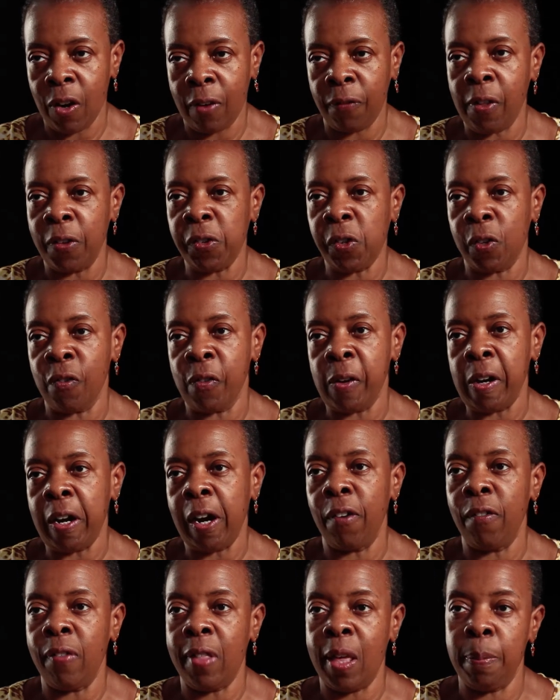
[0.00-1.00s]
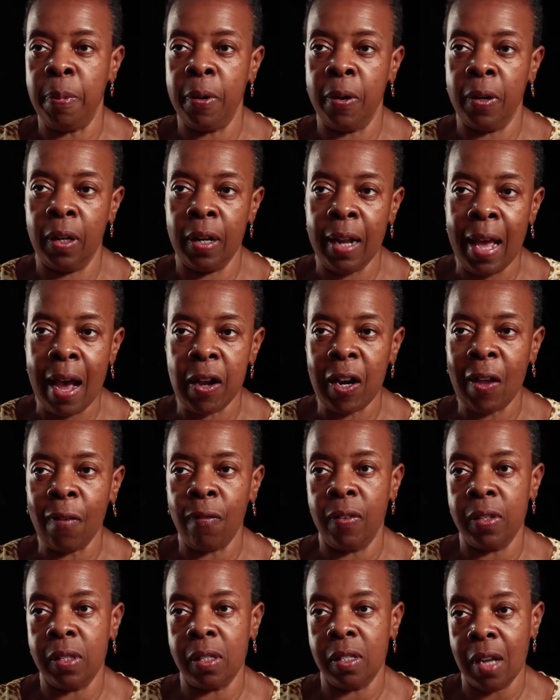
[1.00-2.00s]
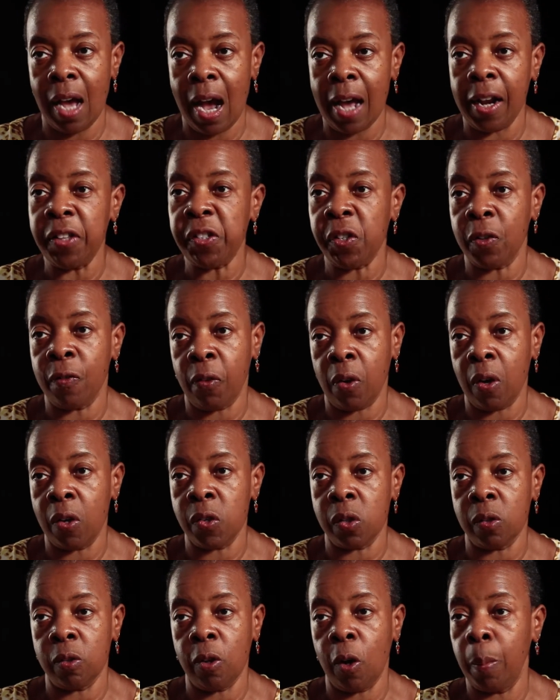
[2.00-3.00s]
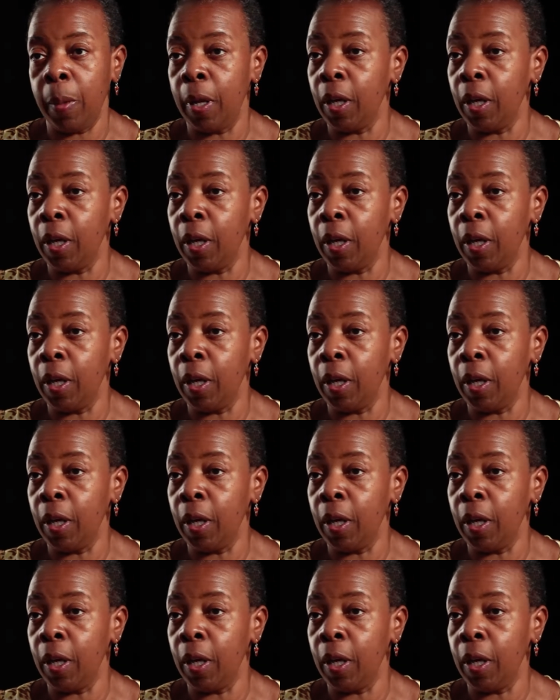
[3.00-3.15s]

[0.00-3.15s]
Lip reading: If there's a fire, they put it out. If it's not, it's a false alarm.